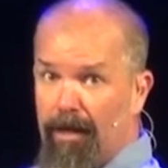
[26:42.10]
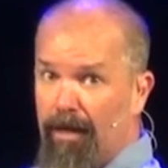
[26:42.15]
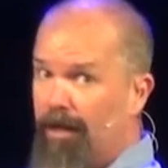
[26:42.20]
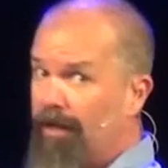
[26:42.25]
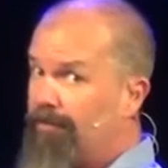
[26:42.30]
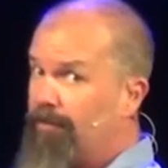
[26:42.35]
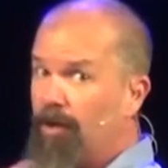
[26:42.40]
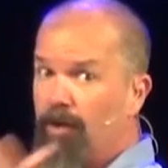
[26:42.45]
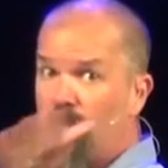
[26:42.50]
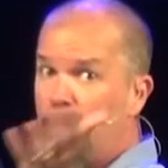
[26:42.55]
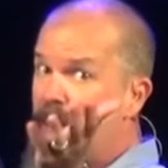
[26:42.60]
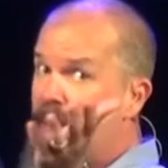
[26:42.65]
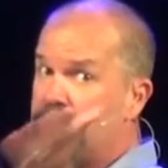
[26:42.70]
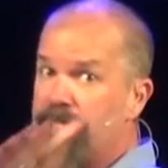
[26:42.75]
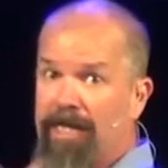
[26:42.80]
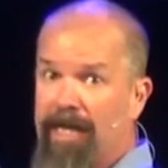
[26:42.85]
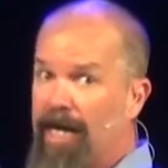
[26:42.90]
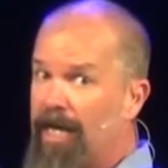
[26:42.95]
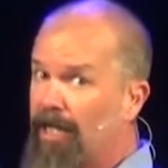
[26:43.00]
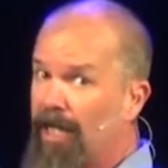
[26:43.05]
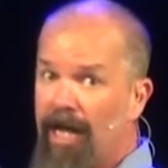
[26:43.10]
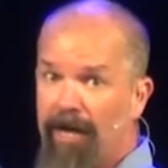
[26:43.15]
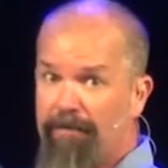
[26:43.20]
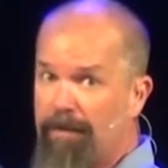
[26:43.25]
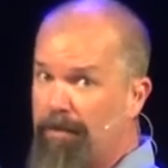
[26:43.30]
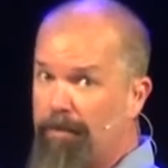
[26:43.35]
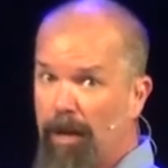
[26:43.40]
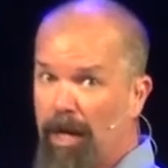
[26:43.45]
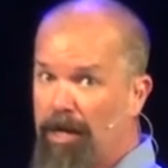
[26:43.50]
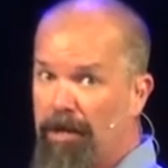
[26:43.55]
If you're watching, I love
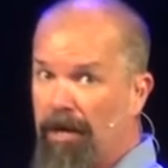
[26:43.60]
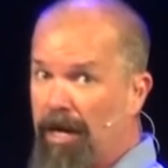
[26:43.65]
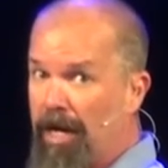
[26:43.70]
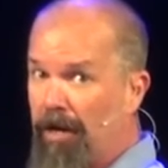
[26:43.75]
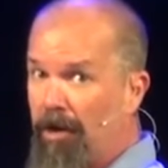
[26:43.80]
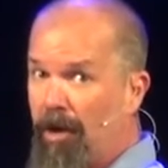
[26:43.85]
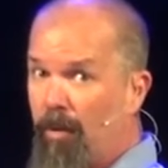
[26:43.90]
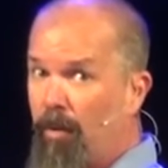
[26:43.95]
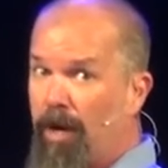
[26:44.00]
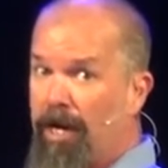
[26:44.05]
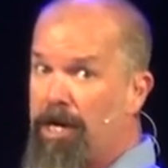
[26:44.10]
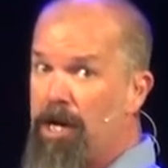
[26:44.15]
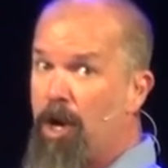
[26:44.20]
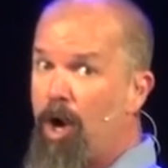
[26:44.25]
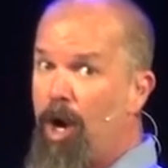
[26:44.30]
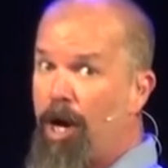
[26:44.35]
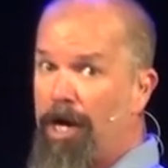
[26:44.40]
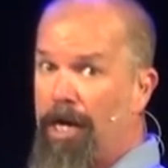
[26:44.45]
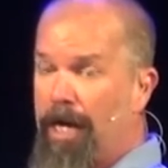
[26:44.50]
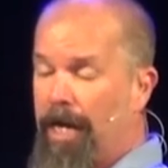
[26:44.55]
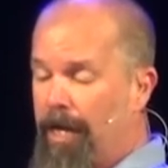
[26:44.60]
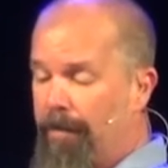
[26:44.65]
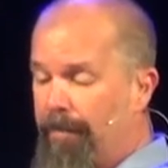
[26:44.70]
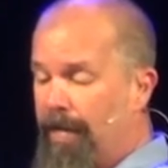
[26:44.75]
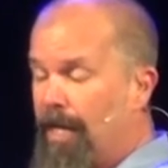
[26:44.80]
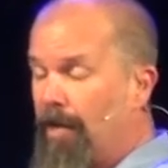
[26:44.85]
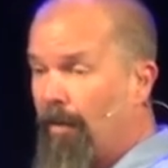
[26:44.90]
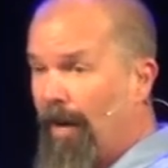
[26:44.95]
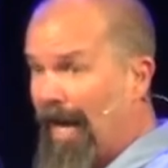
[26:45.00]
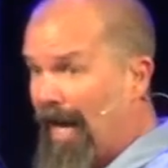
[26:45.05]
you, brother. I don't know where you are today. But
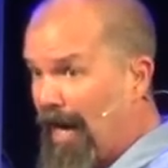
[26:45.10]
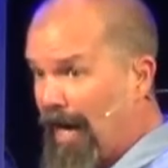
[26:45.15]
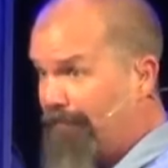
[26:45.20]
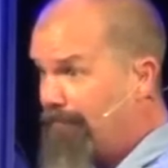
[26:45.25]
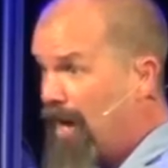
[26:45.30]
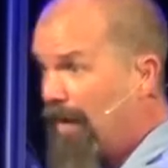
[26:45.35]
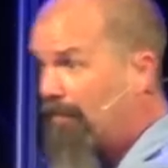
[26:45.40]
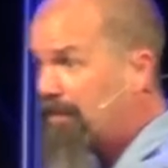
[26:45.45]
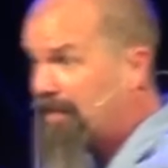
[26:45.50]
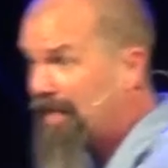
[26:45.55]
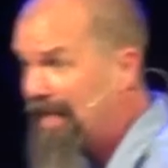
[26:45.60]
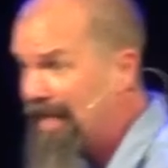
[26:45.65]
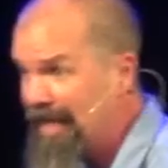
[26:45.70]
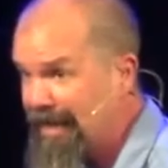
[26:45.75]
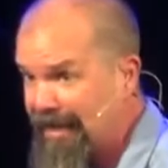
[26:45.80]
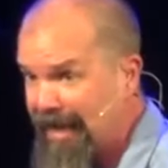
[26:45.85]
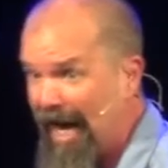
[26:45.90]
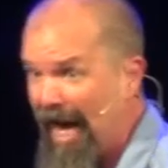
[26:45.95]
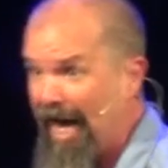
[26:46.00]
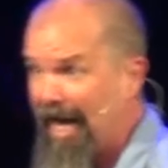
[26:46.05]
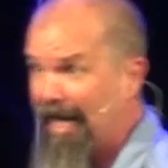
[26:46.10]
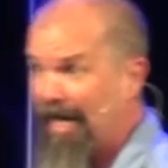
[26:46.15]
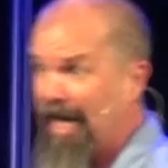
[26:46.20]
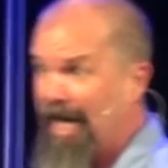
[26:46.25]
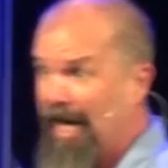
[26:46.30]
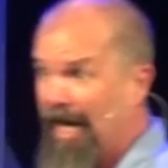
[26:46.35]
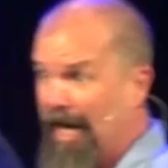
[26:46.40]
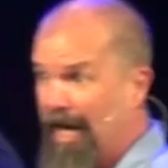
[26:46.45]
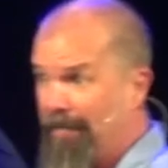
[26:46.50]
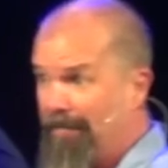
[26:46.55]
anyway, I've never seen this cat
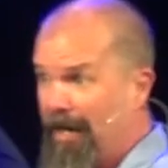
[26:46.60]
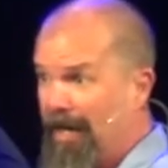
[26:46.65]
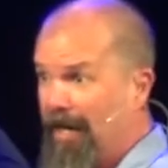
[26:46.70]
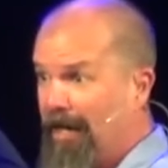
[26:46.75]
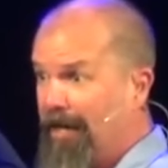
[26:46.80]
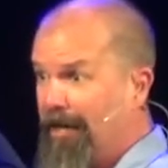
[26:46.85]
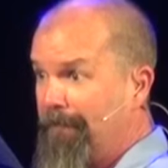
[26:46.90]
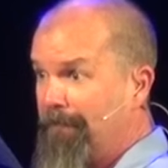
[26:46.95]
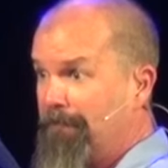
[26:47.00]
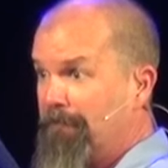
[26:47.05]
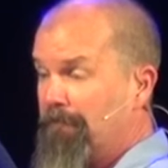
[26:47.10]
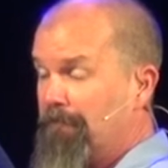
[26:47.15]
again. Amen?